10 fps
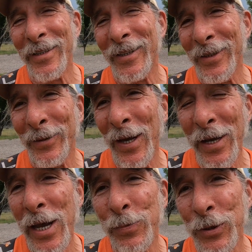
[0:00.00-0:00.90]

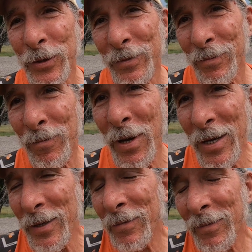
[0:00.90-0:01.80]
it keeps
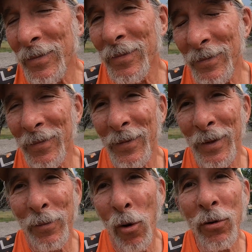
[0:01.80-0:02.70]
me
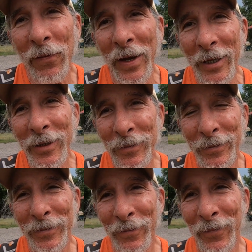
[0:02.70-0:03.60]
motivated,
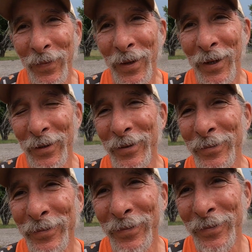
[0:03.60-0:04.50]

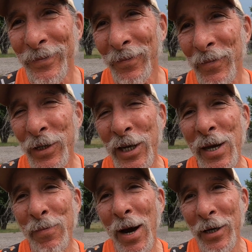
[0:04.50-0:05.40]
to
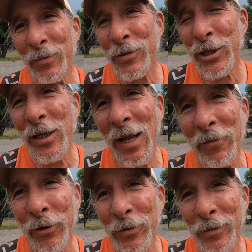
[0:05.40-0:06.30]
keep my chi
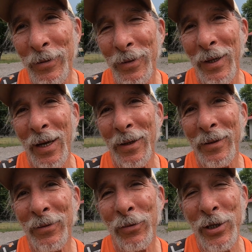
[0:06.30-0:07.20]
level
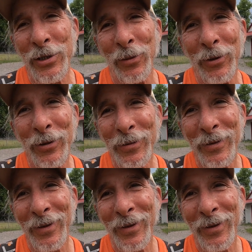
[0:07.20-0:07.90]
reasonable